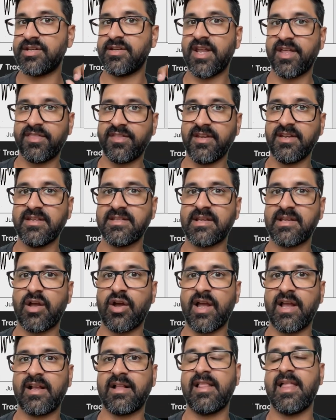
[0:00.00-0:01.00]
Nothing is
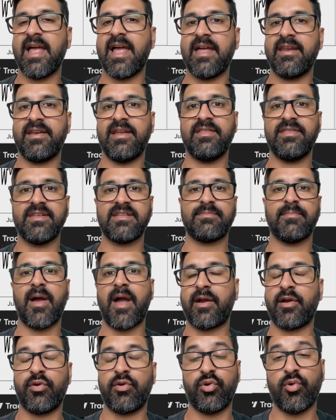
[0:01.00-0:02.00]
ironclad in this
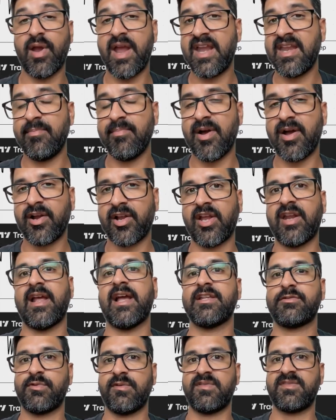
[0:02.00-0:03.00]
market or any market,
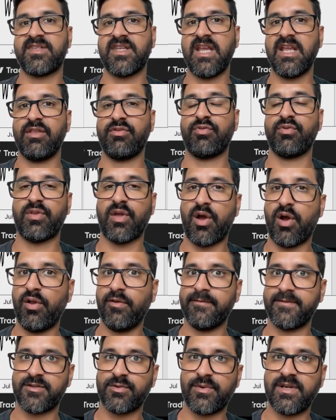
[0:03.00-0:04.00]
as we've seen through the
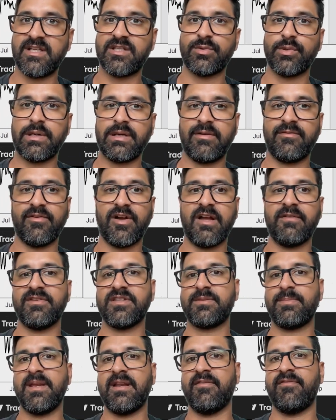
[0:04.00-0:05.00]
whole of 2025.
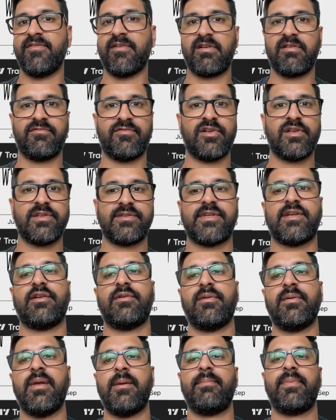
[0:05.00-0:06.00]
It's been a very
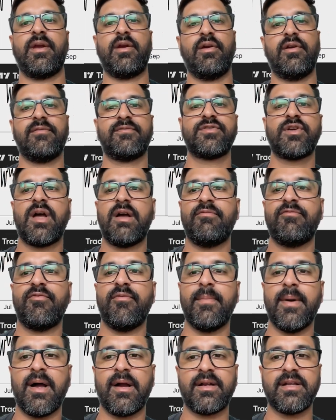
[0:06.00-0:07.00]
volatile period of time for
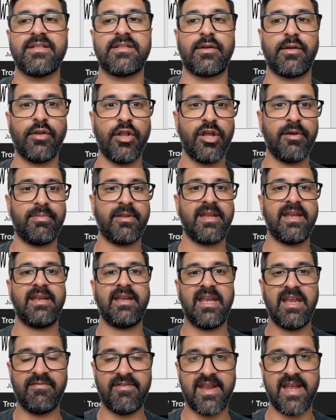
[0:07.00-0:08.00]
markets globally,
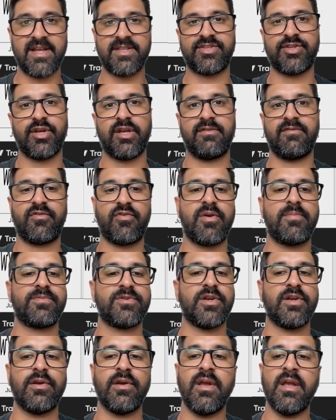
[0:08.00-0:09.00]
even outside of
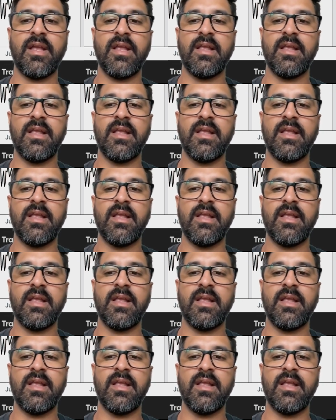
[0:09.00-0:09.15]
crypto.